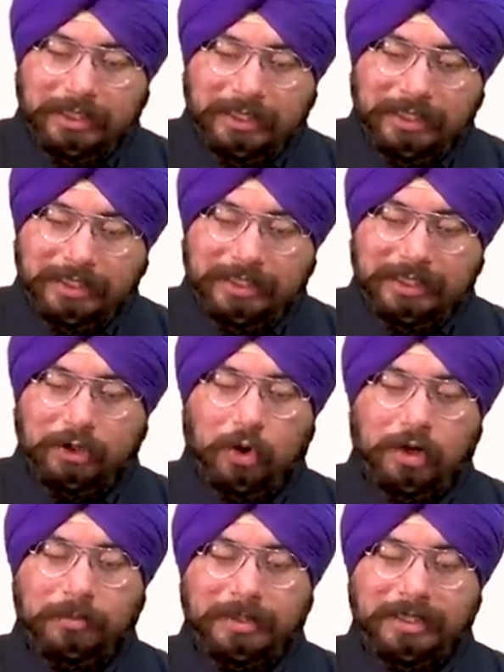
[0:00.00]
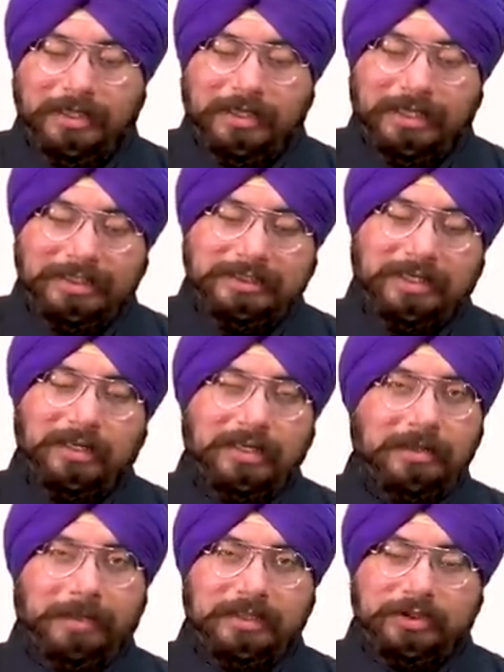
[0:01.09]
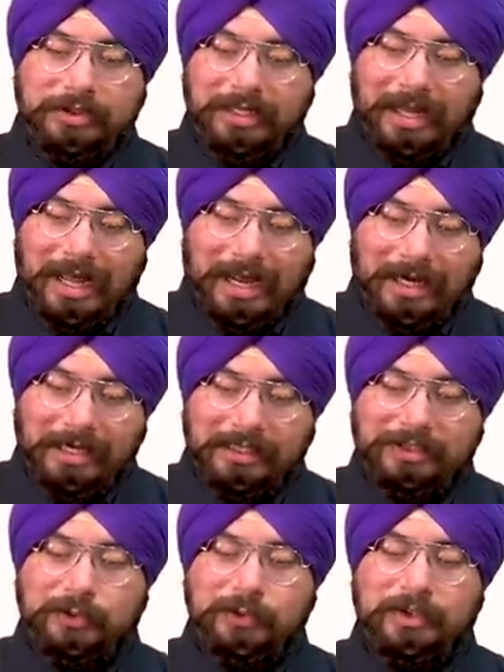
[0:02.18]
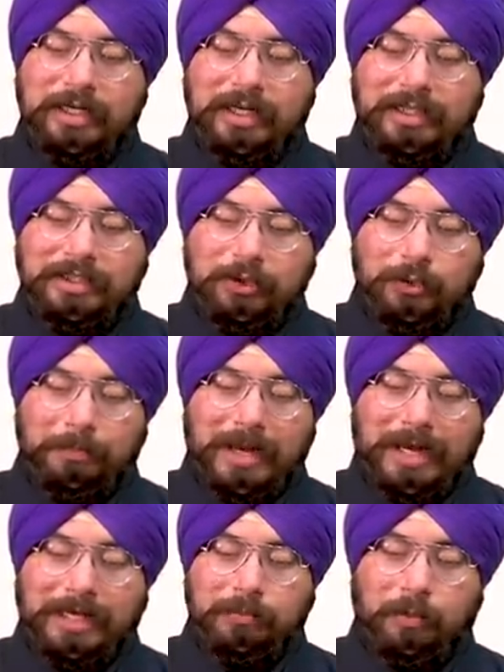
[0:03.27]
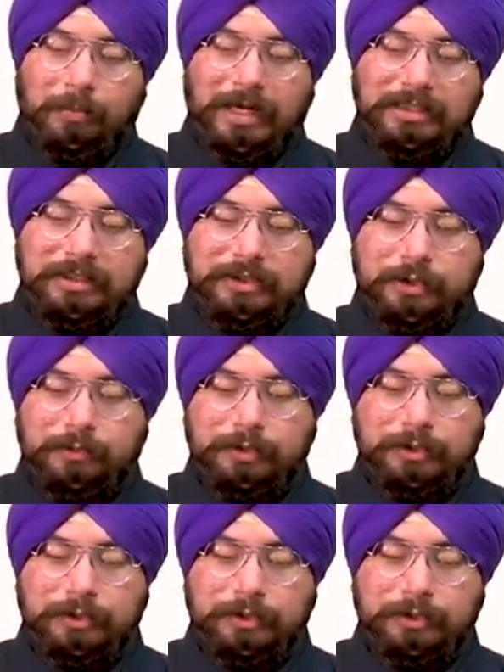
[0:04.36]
Indian economy is clearly mentioned and issues relating to planning, mobilization of